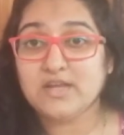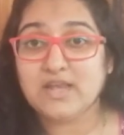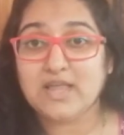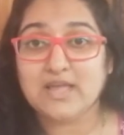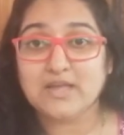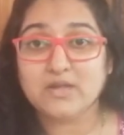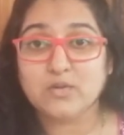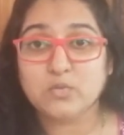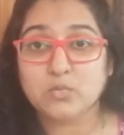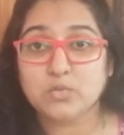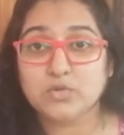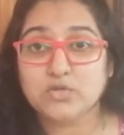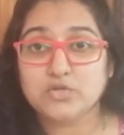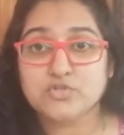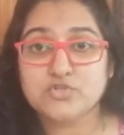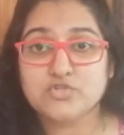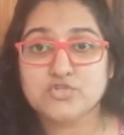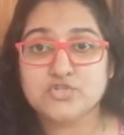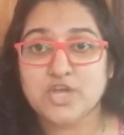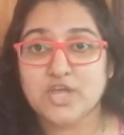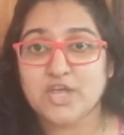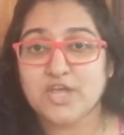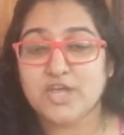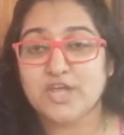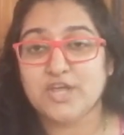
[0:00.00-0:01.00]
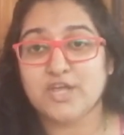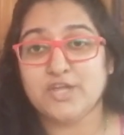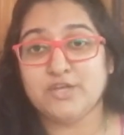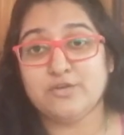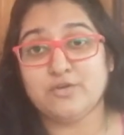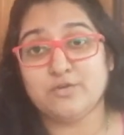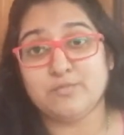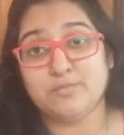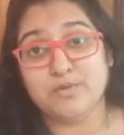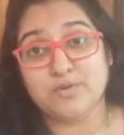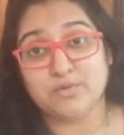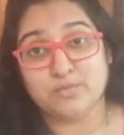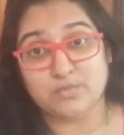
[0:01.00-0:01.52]
language, it
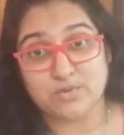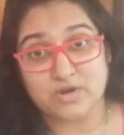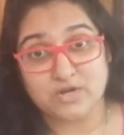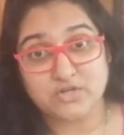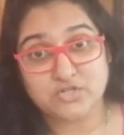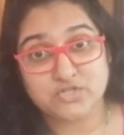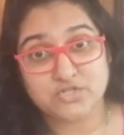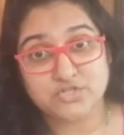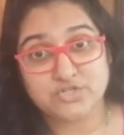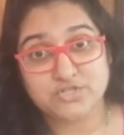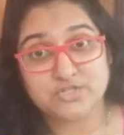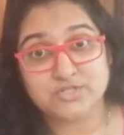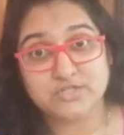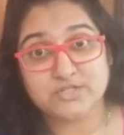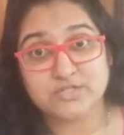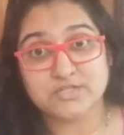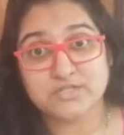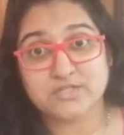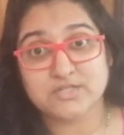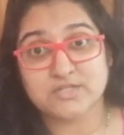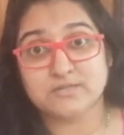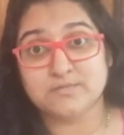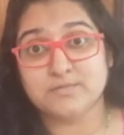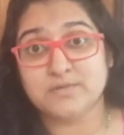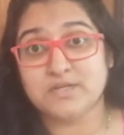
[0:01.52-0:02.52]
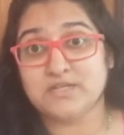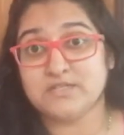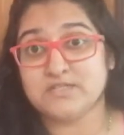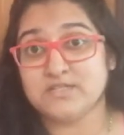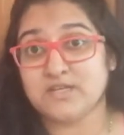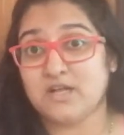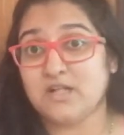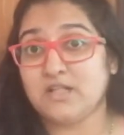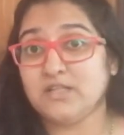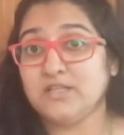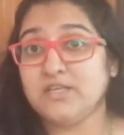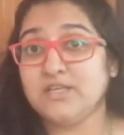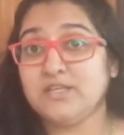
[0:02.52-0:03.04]
could be Russian, it could be
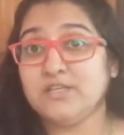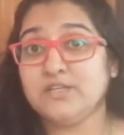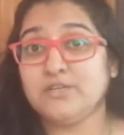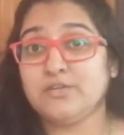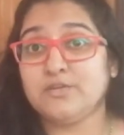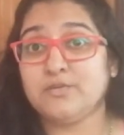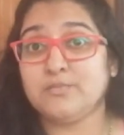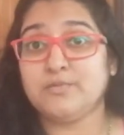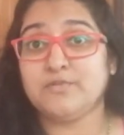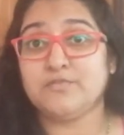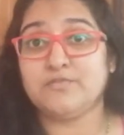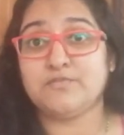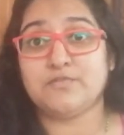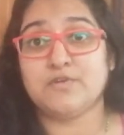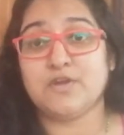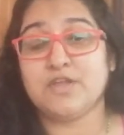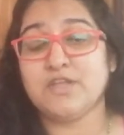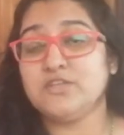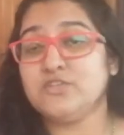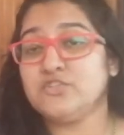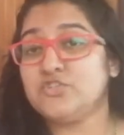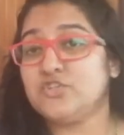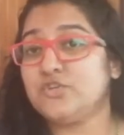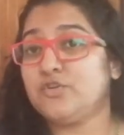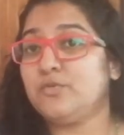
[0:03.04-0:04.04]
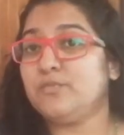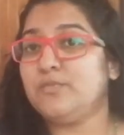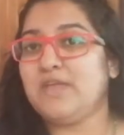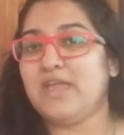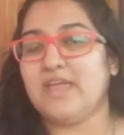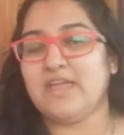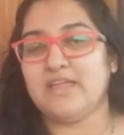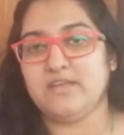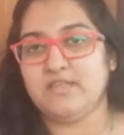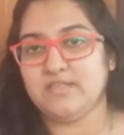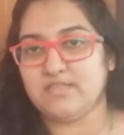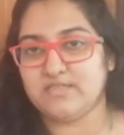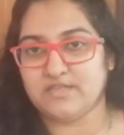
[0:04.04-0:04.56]
Italian, it could be French, it could be
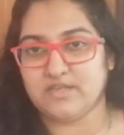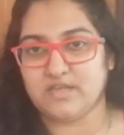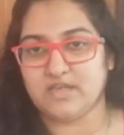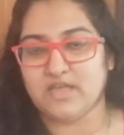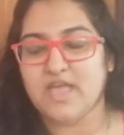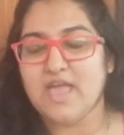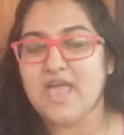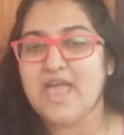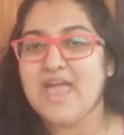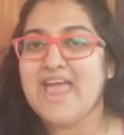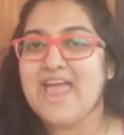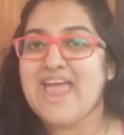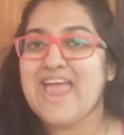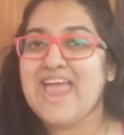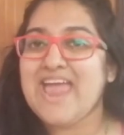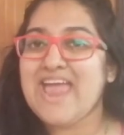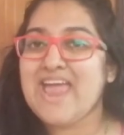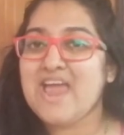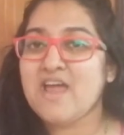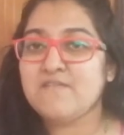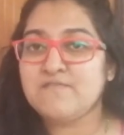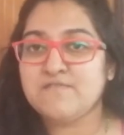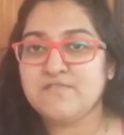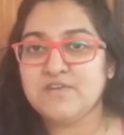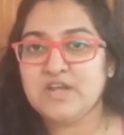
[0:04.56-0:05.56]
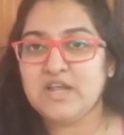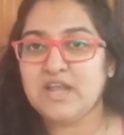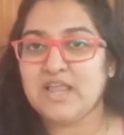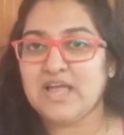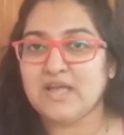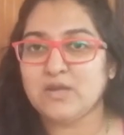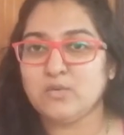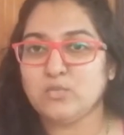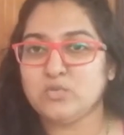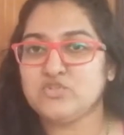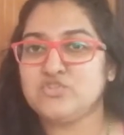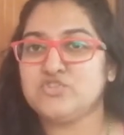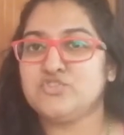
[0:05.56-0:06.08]
anything. Every
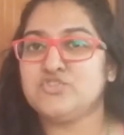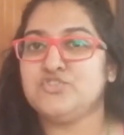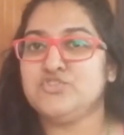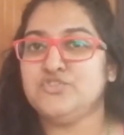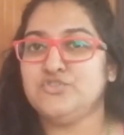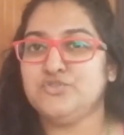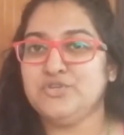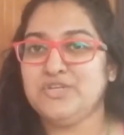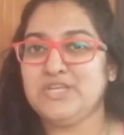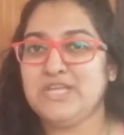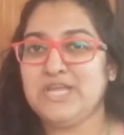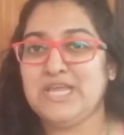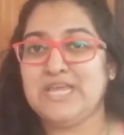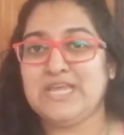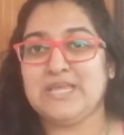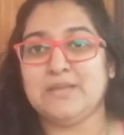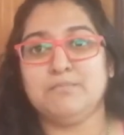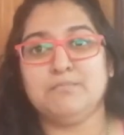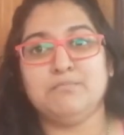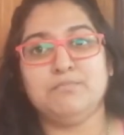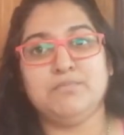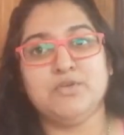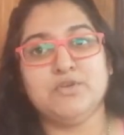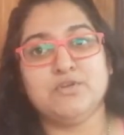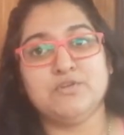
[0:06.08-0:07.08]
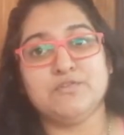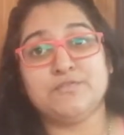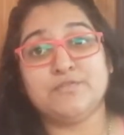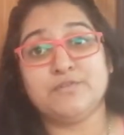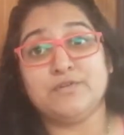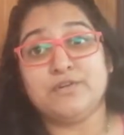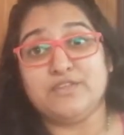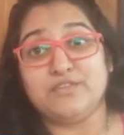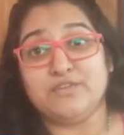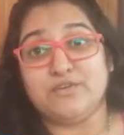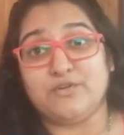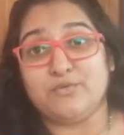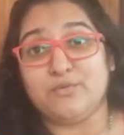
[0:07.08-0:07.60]
language is unique and beautiful
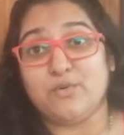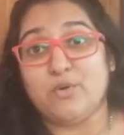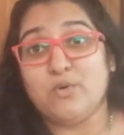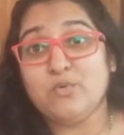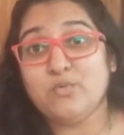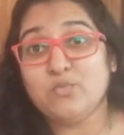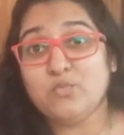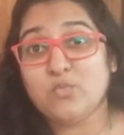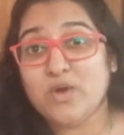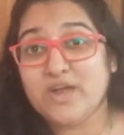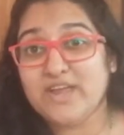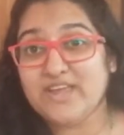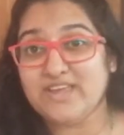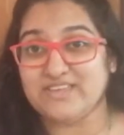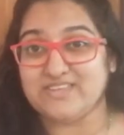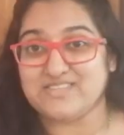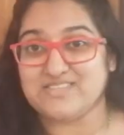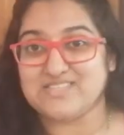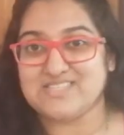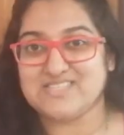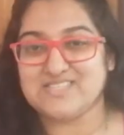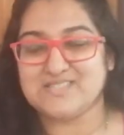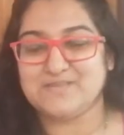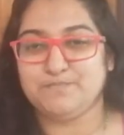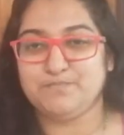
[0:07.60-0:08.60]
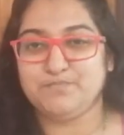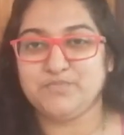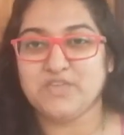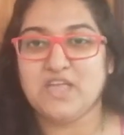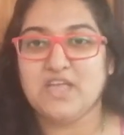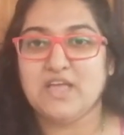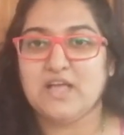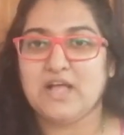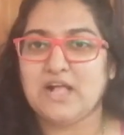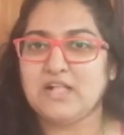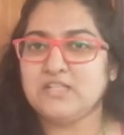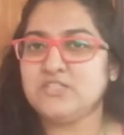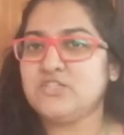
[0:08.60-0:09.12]
in their own ways.
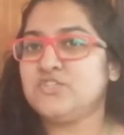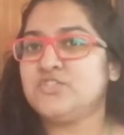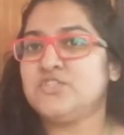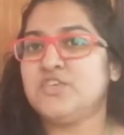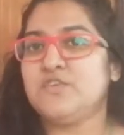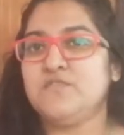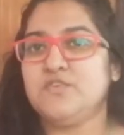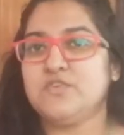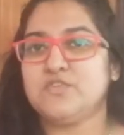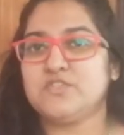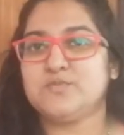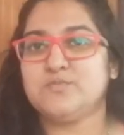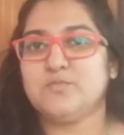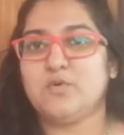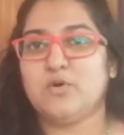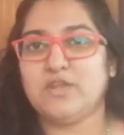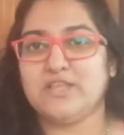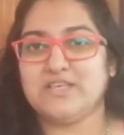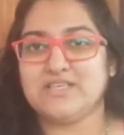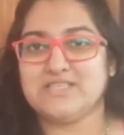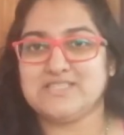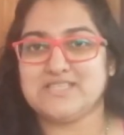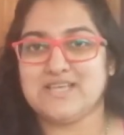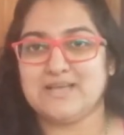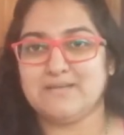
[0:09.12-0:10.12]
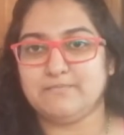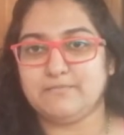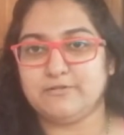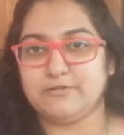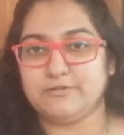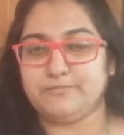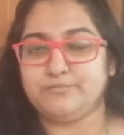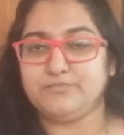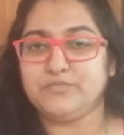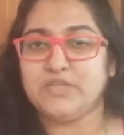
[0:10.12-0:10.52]
I'll just give you a small example.